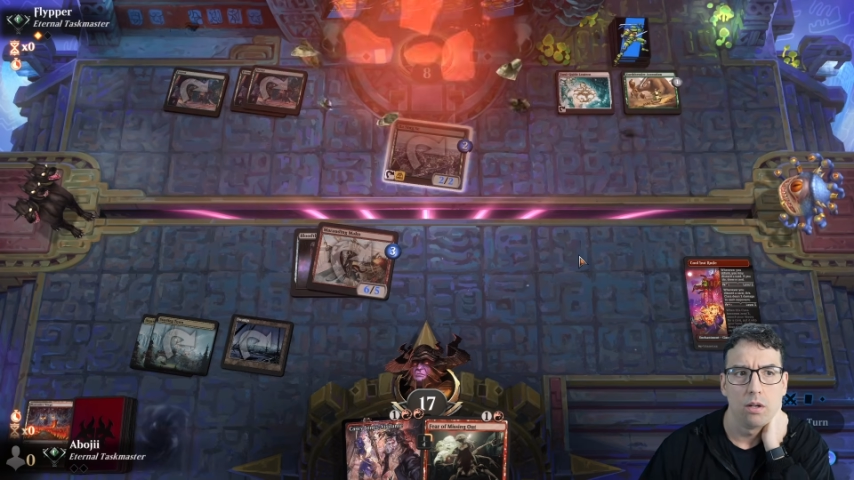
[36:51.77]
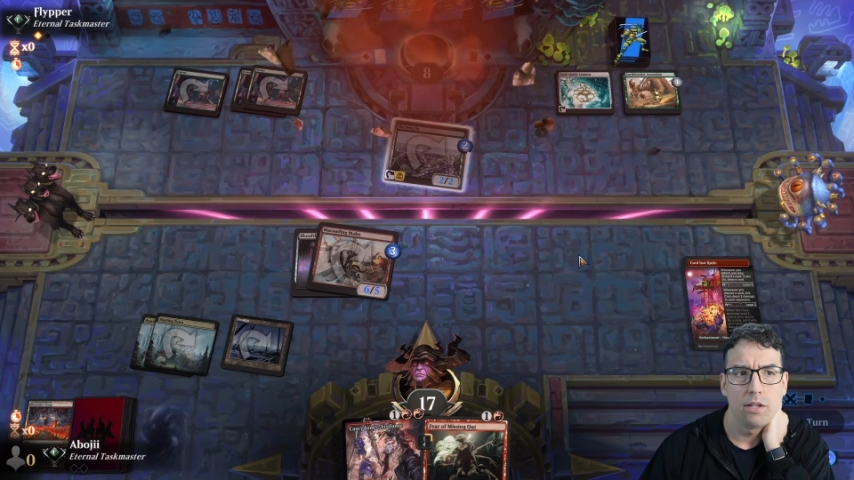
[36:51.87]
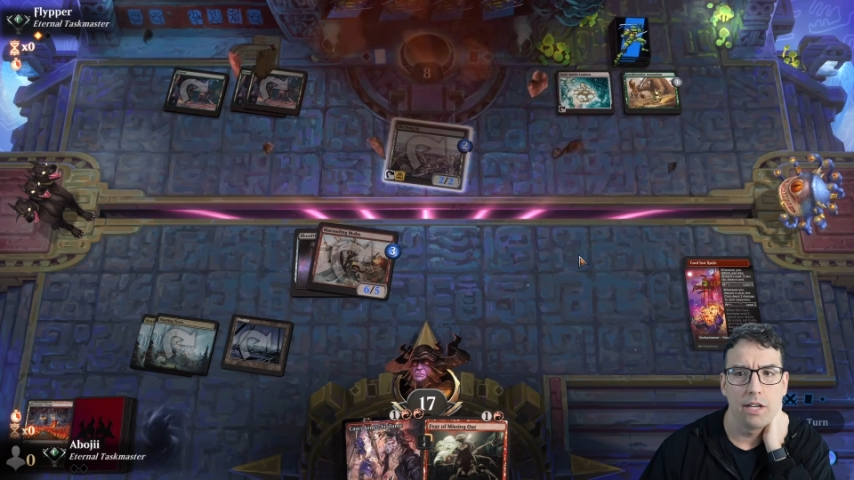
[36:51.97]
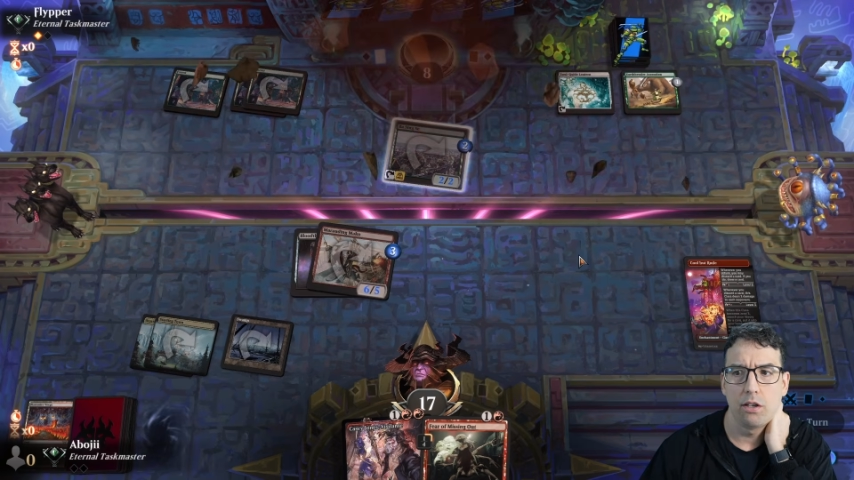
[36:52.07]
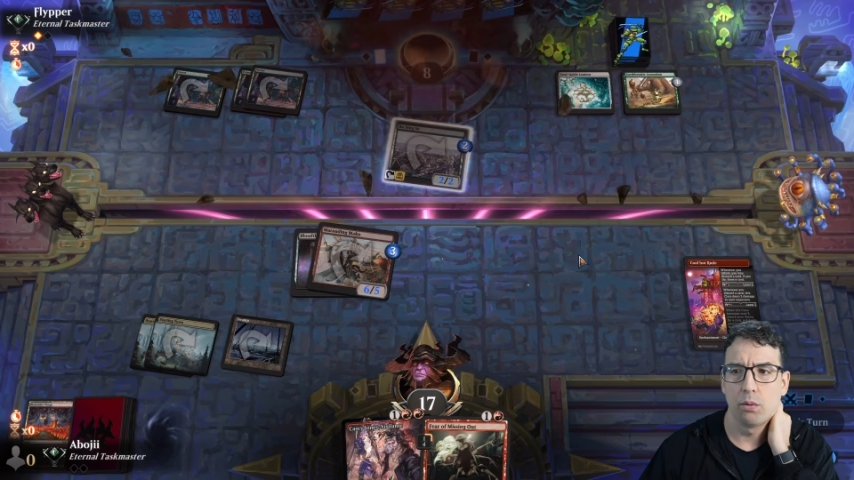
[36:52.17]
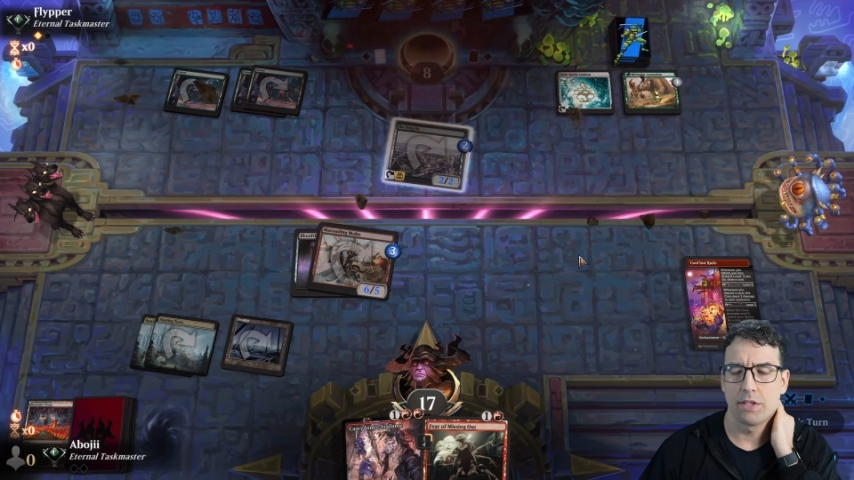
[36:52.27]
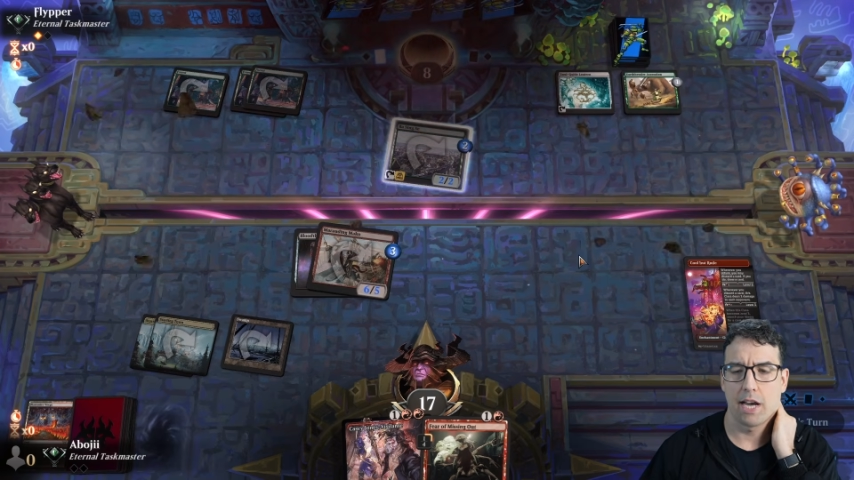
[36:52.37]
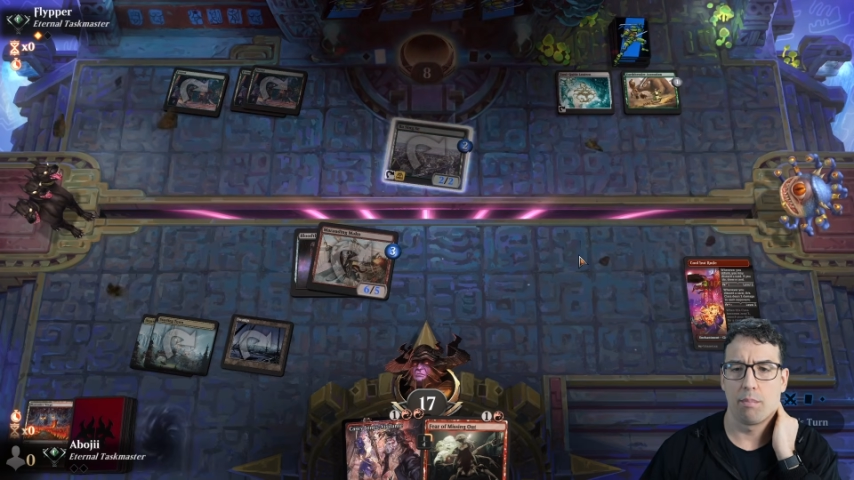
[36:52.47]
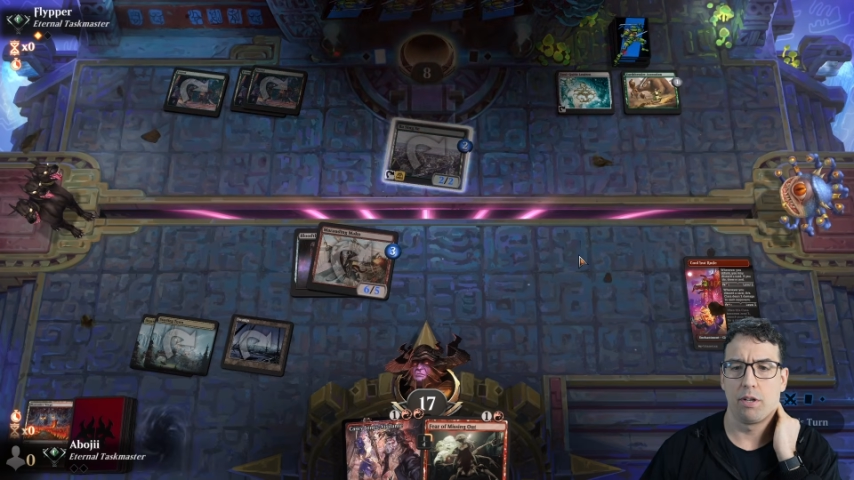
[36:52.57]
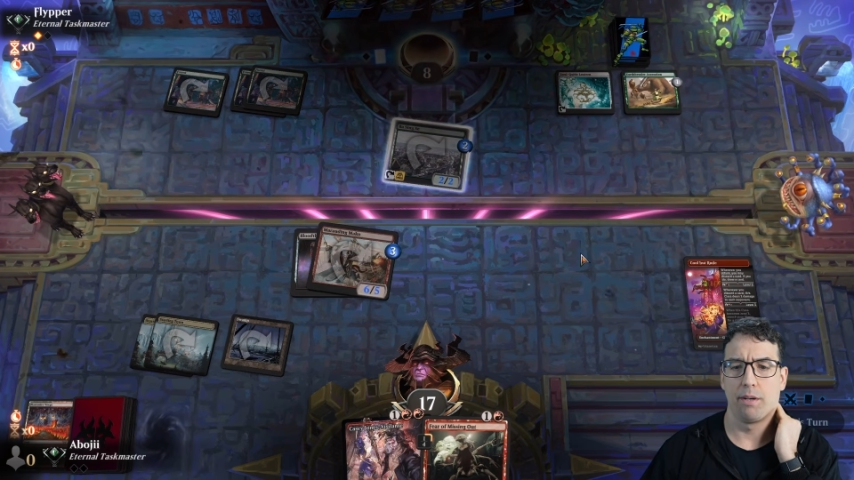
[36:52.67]
They know what's
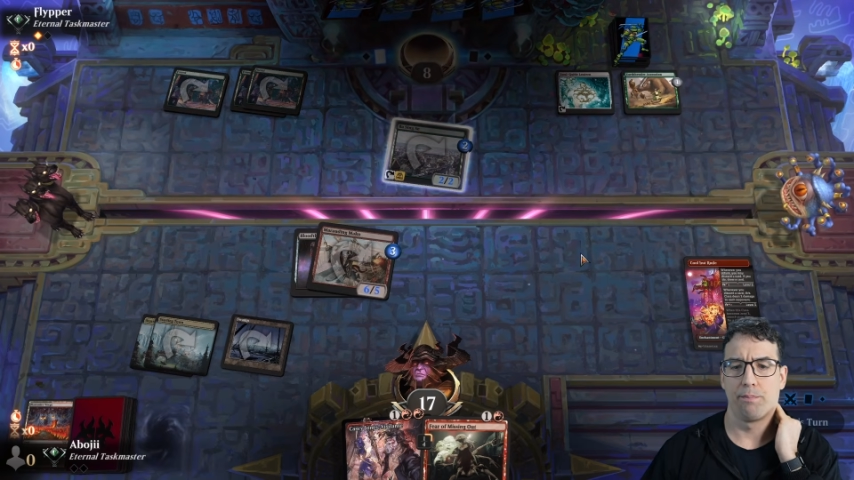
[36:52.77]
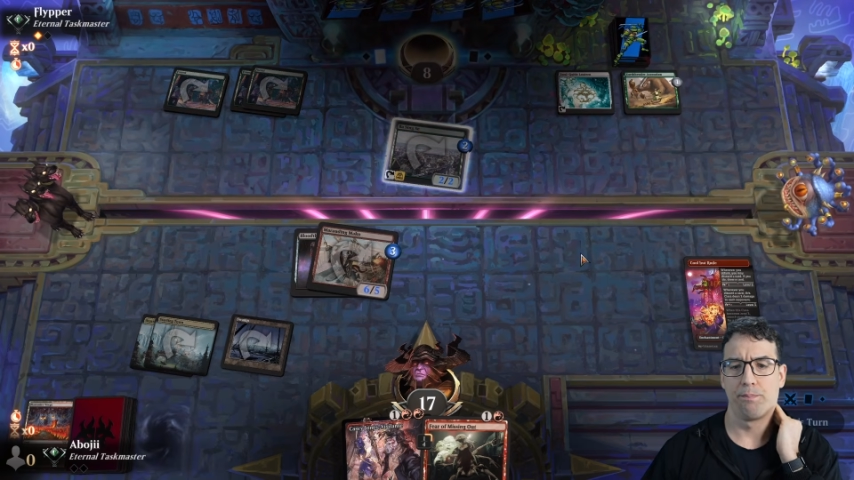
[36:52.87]
happening.